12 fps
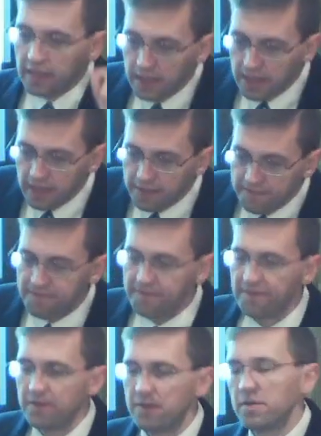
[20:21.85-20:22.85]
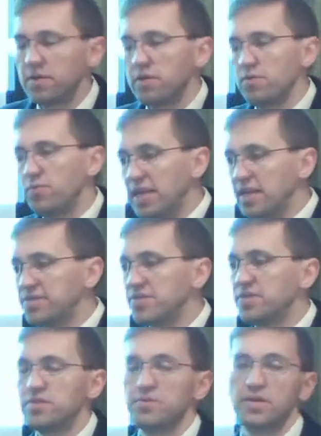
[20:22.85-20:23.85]
if we
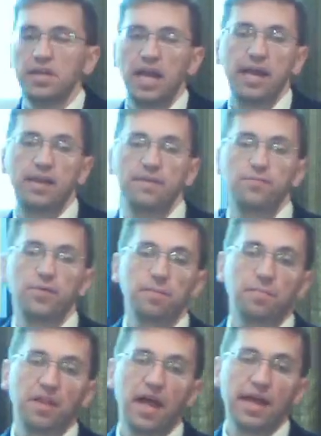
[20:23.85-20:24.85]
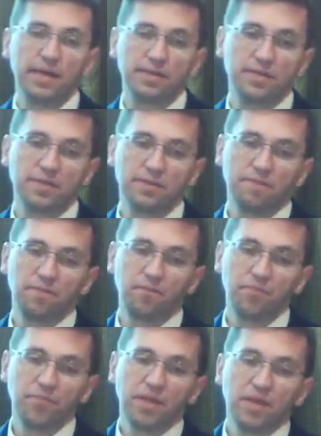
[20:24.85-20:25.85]
listen to it and if we apply it.
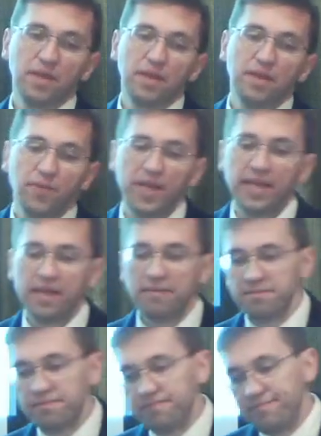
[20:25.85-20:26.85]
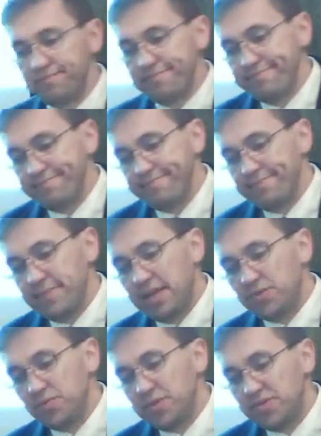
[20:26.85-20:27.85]
If we,
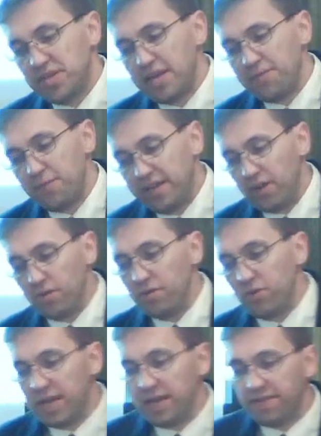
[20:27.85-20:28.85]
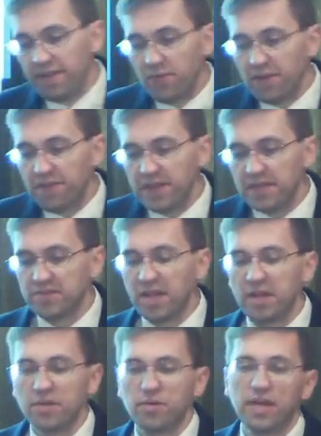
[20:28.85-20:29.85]
as we'll see, if we don't do anything with it, it's
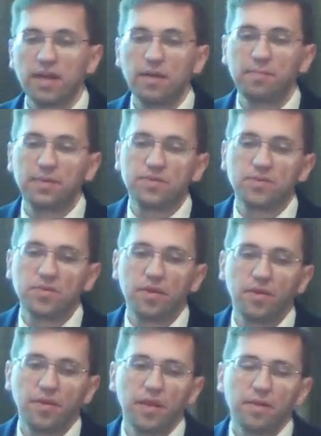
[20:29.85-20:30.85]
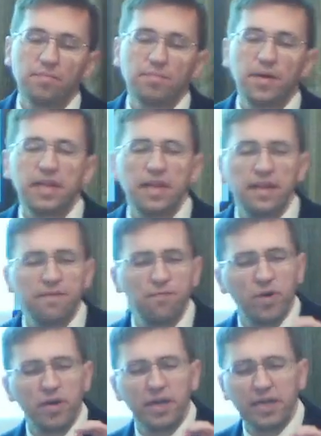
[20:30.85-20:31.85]
not going to help us. But if
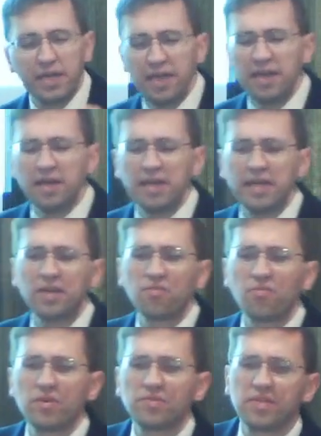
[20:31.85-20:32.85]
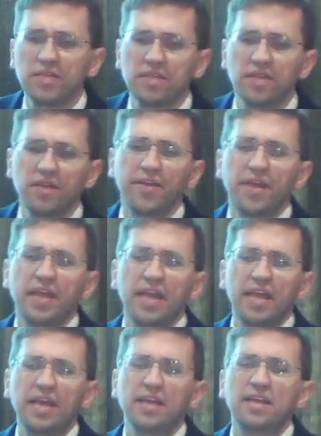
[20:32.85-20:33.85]
we're keenly interested
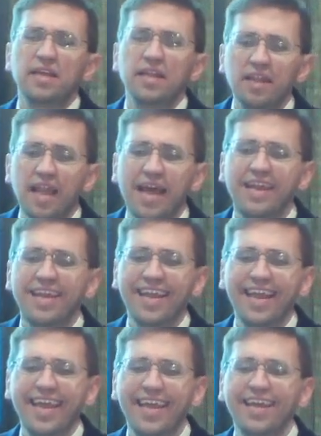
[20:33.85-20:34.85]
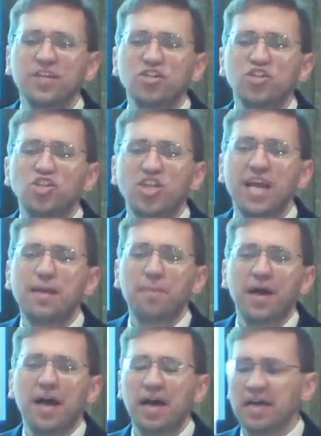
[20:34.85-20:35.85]
in letting it
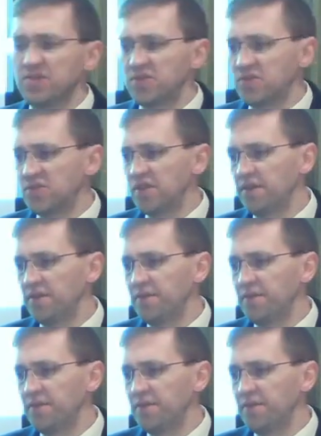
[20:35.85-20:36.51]
shape us,